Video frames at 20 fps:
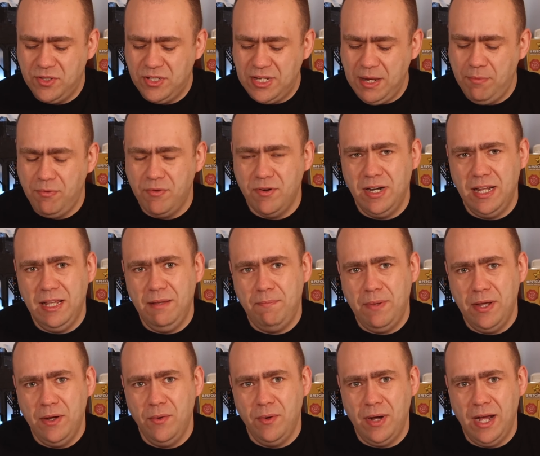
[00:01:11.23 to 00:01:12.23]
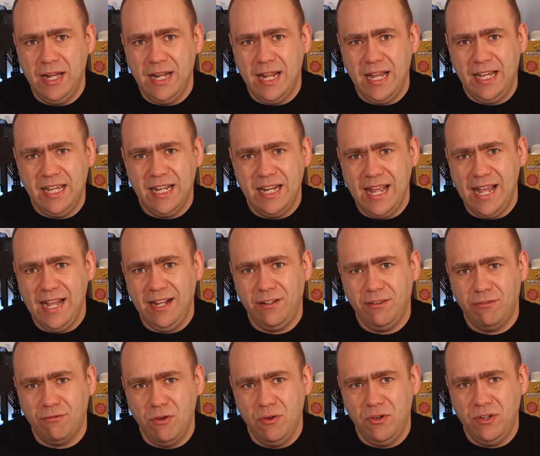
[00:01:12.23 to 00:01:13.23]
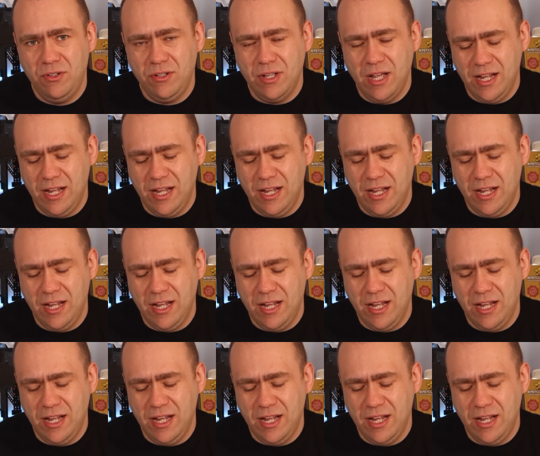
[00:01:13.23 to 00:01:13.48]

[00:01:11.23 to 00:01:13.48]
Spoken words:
separately built and they connect through